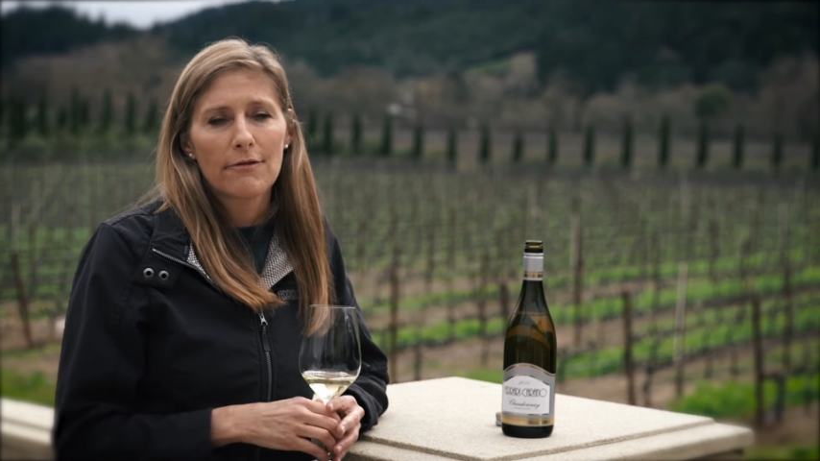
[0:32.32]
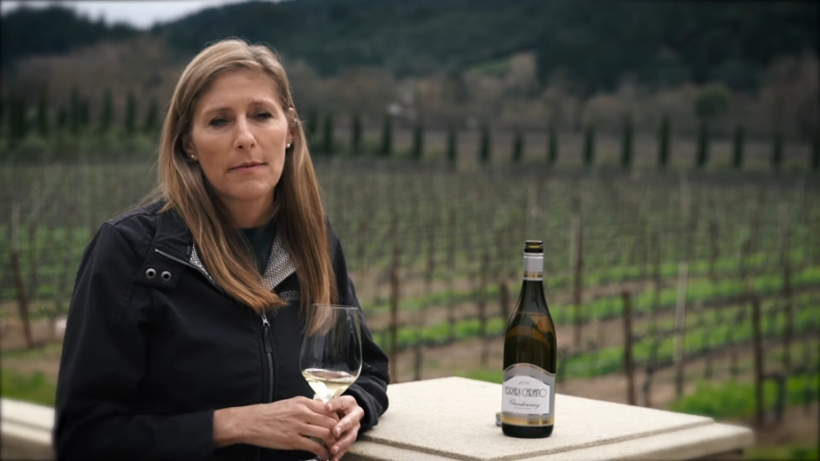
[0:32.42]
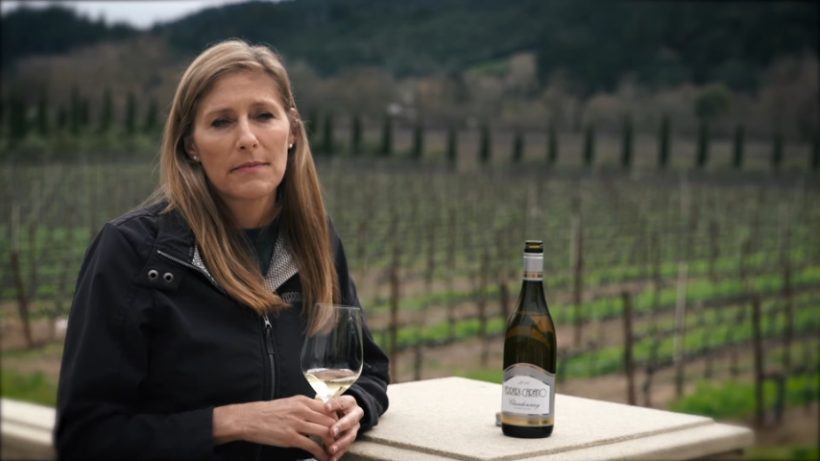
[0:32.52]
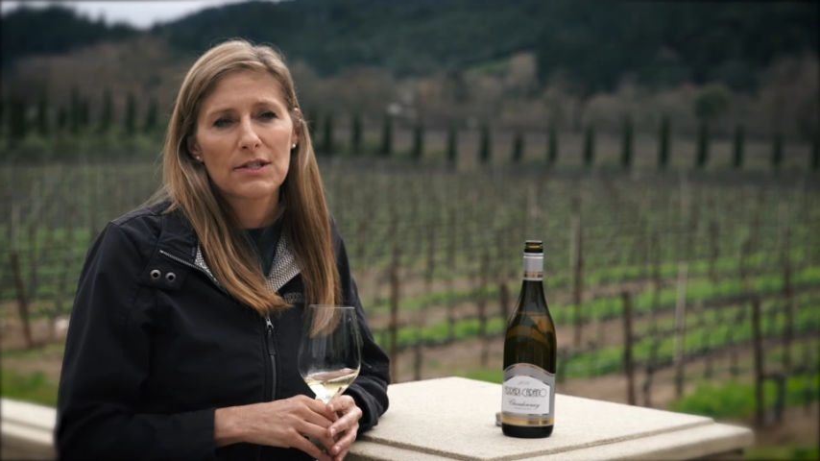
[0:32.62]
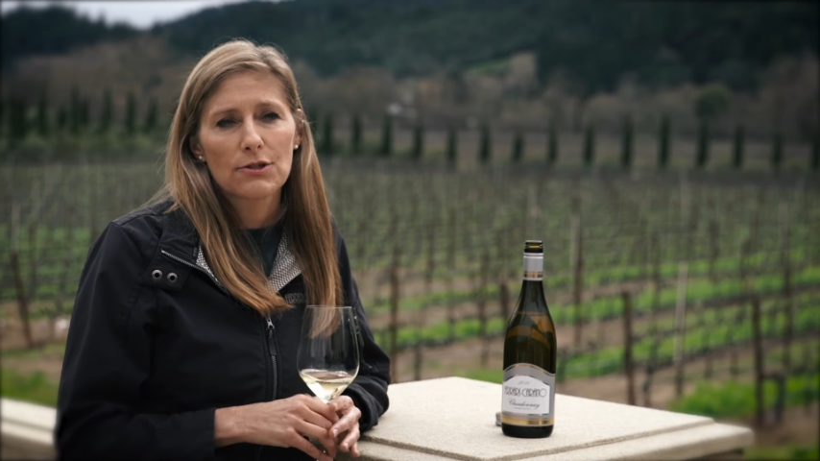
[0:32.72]

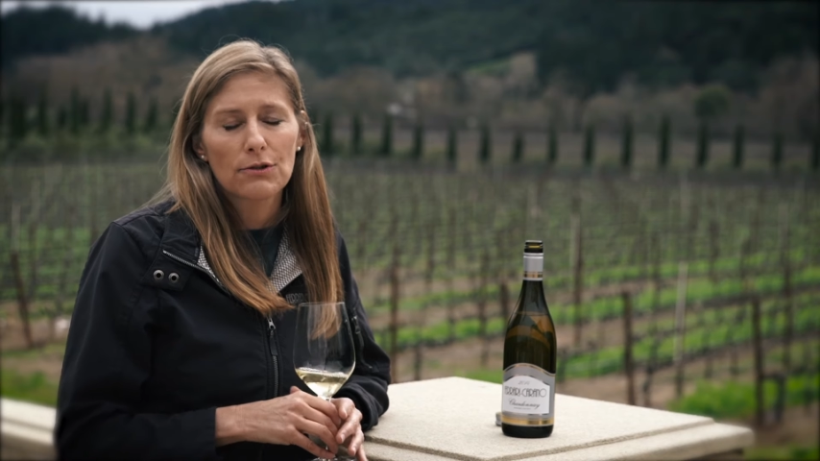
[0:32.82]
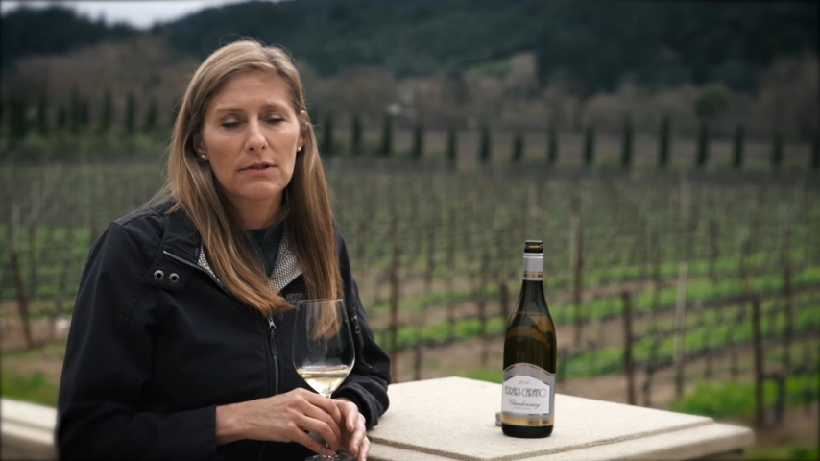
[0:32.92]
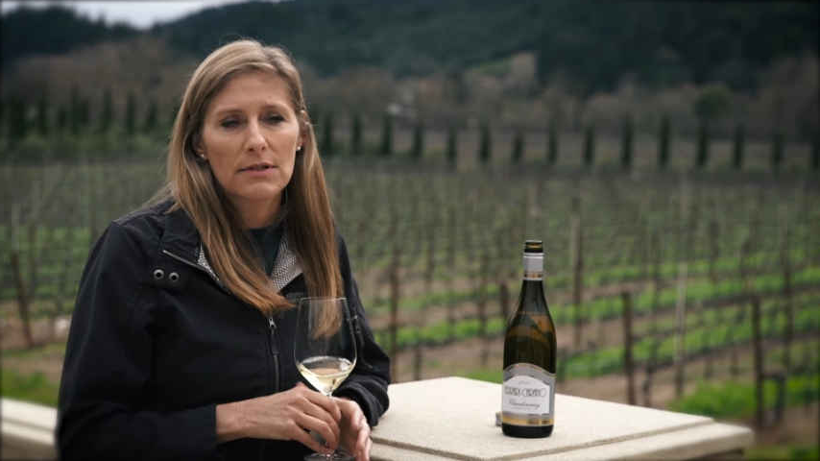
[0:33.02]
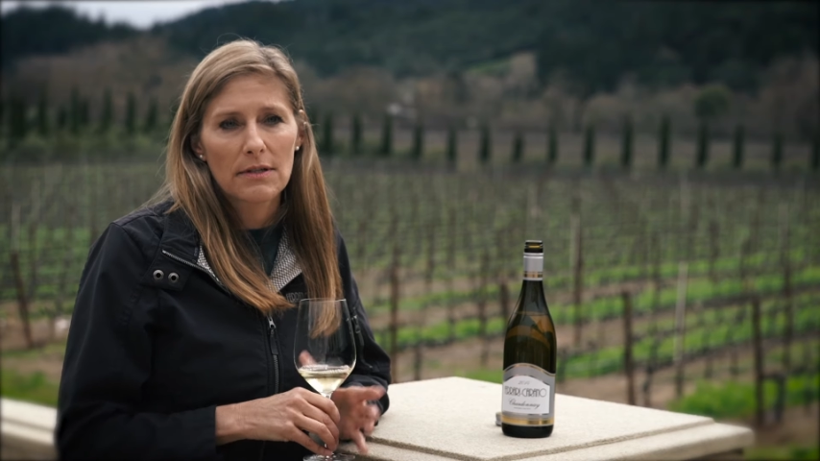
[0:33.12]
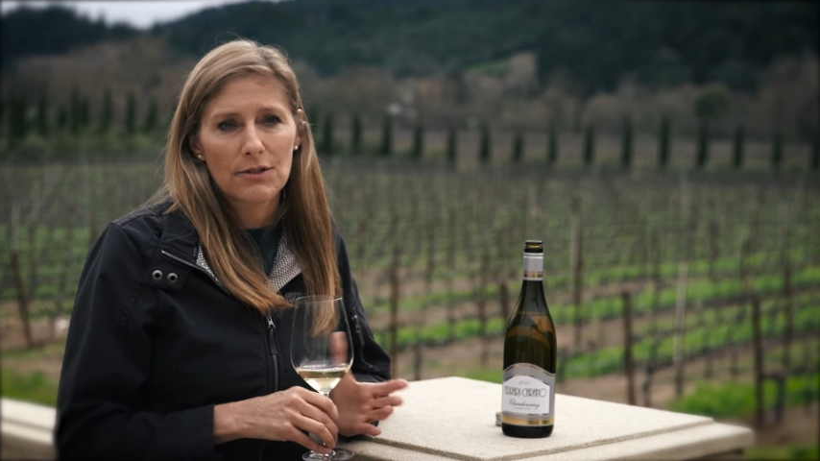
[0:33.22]
From the
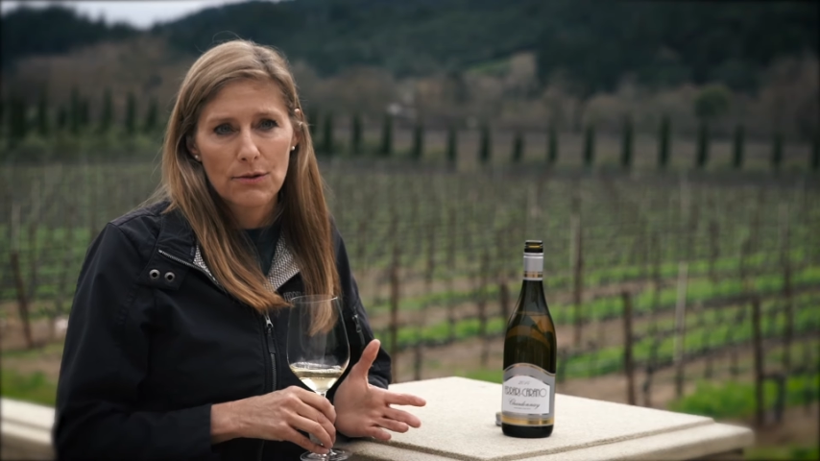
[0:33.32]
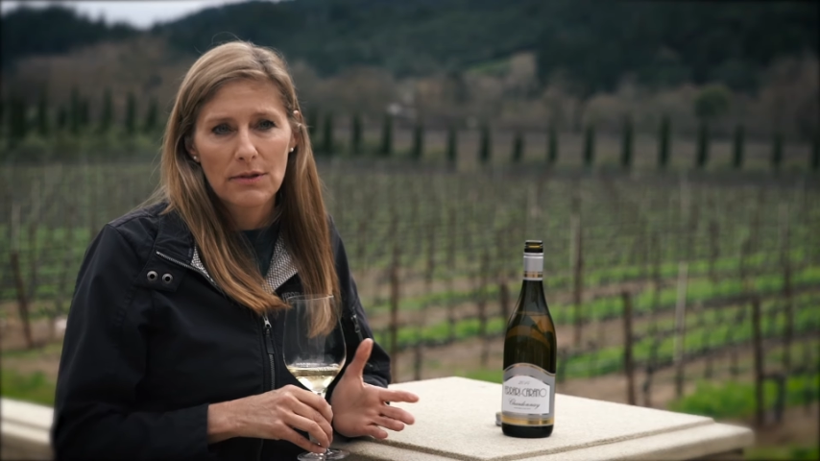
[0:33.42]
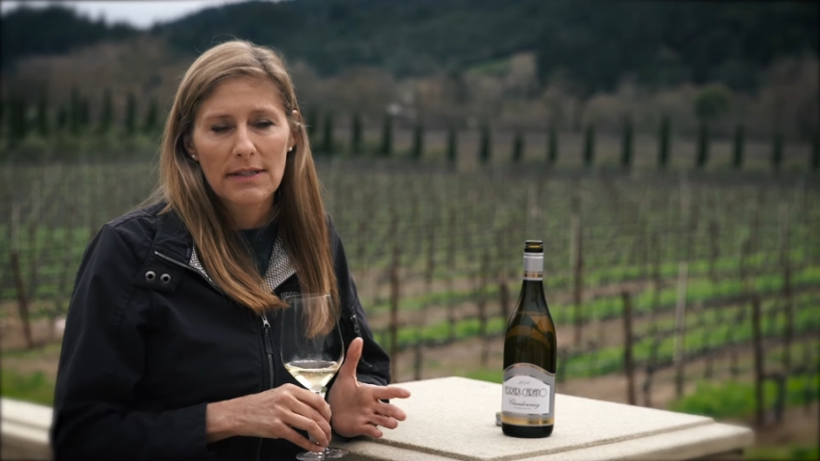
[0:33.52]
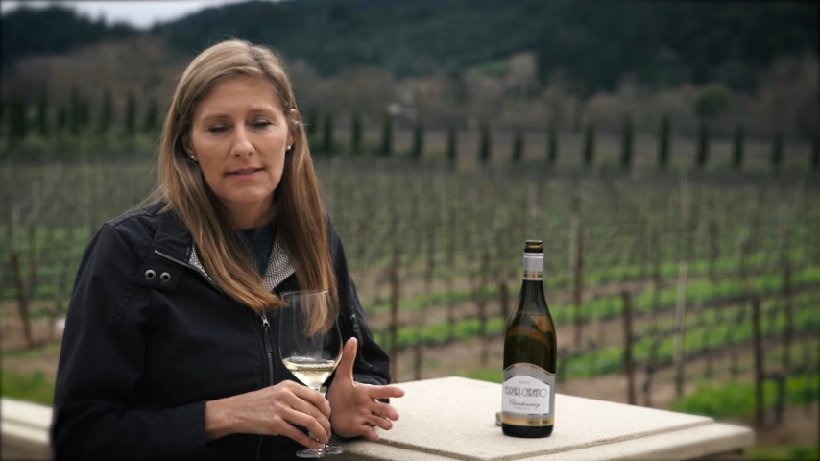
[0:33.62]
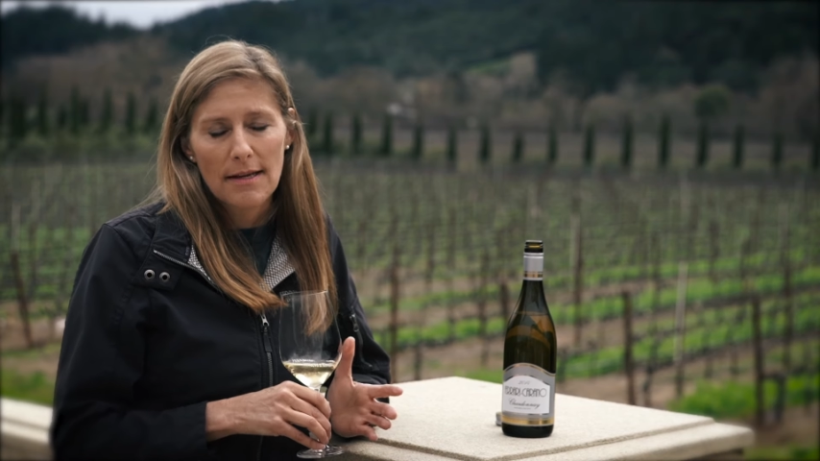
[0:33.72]
Sur-
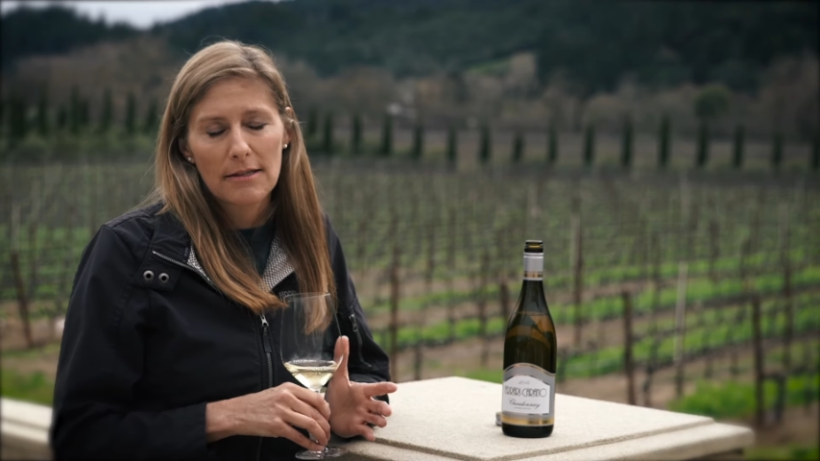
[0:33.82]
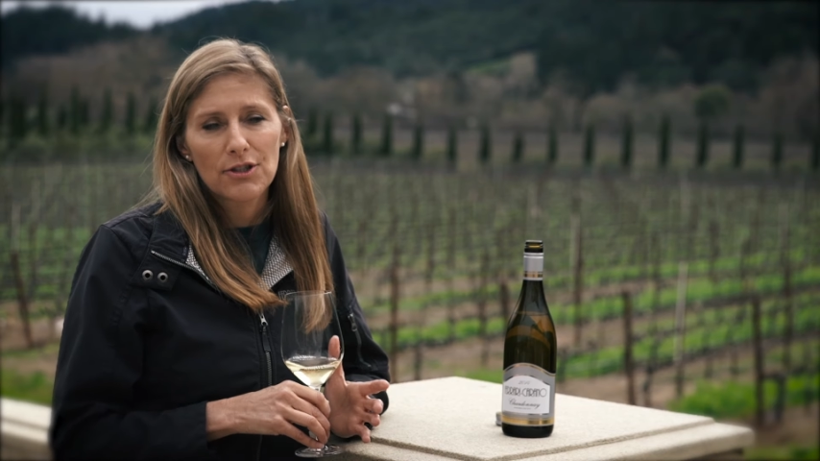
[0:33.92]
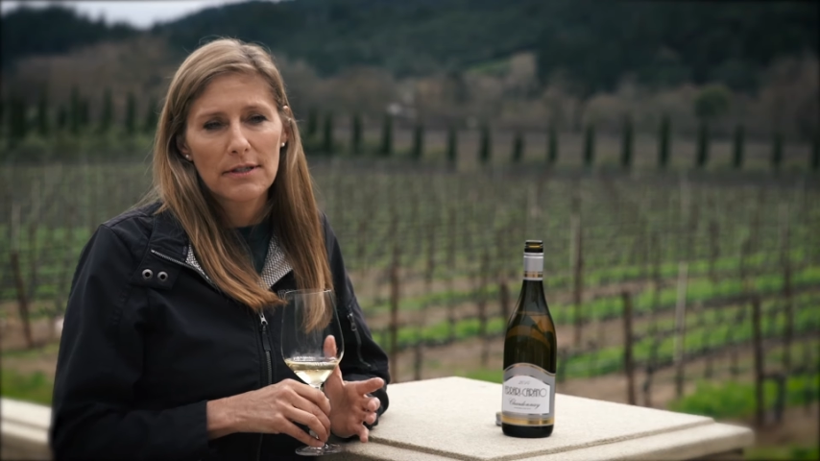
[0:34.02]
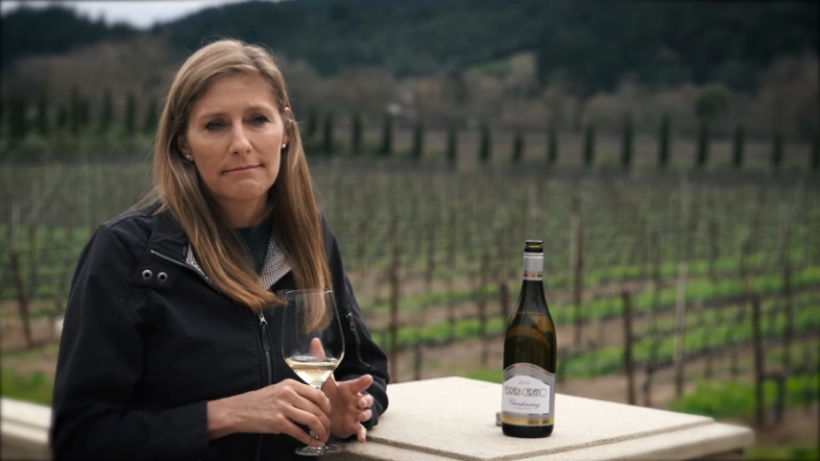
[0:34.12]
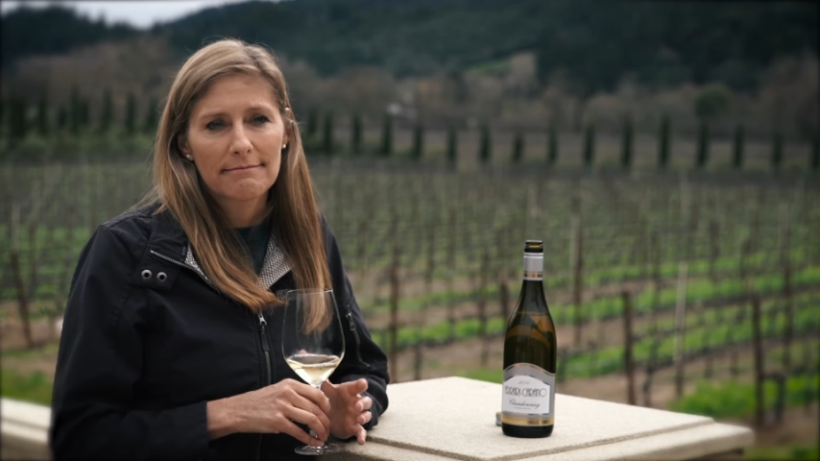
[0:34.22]
Surly's
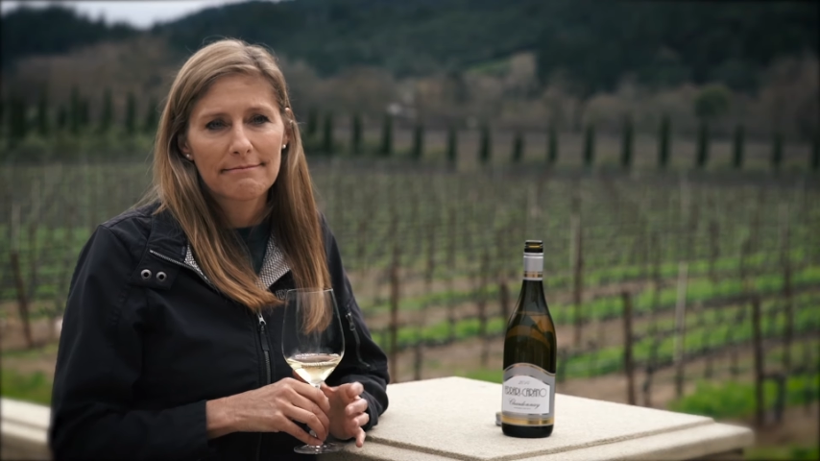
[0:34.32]
aging.